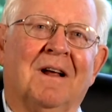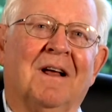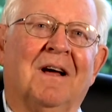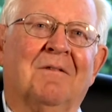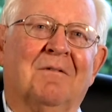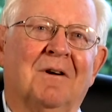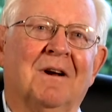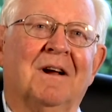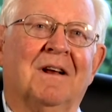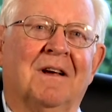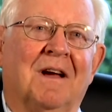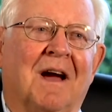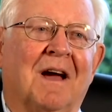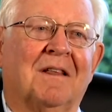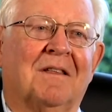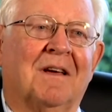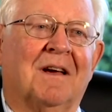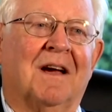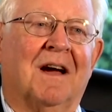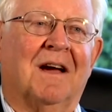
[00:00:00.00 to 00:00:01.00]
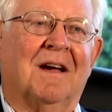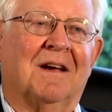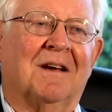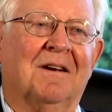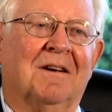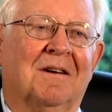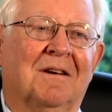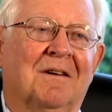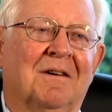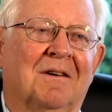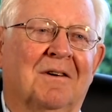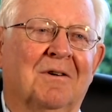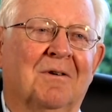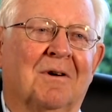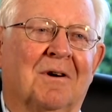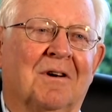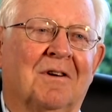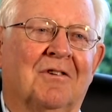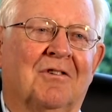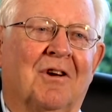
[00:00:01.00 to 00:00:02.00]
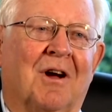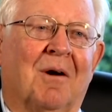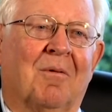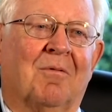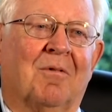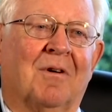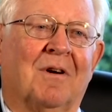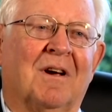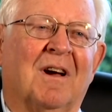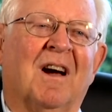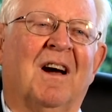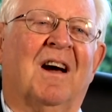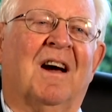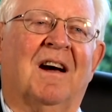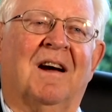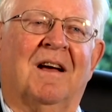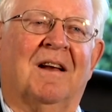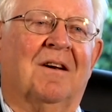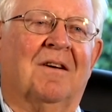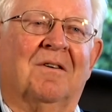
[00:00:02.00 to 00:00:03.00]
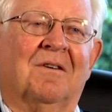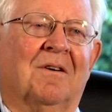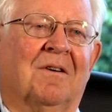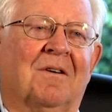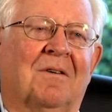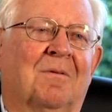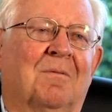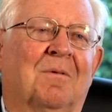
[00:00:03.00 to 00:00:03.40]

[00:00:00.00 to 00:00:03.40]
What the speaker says: I think I could do a good job for you. I don't know.